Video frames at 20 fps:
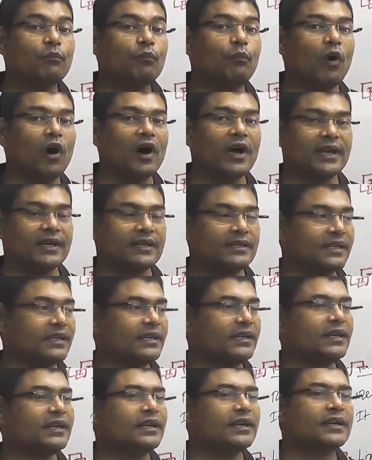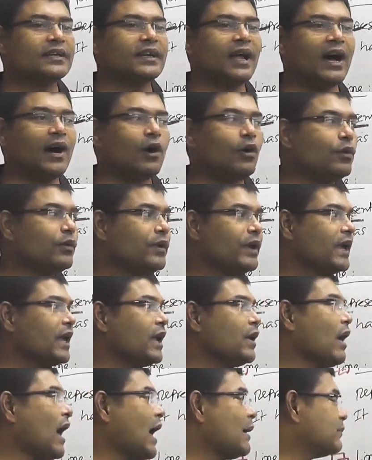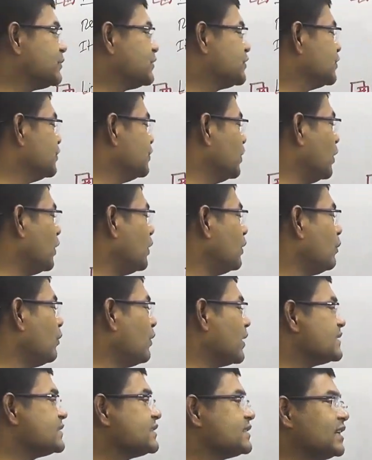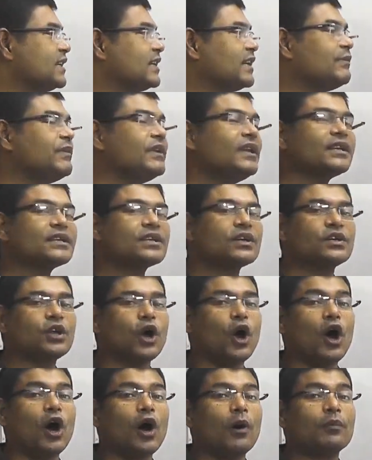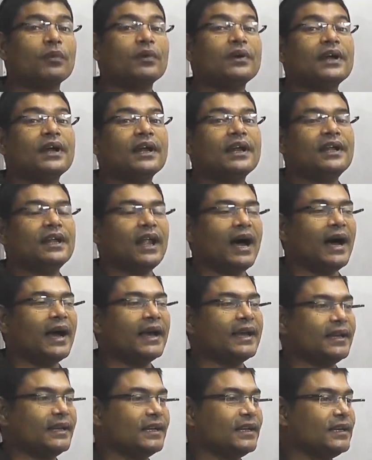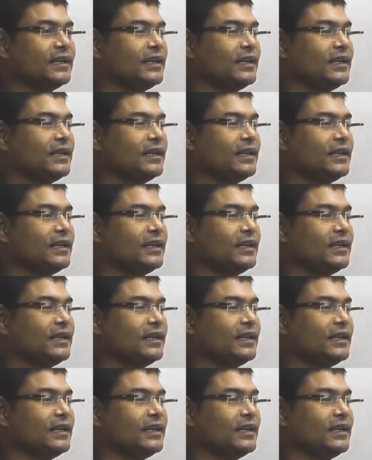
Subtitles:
point. Now you have to know what's the definition of line.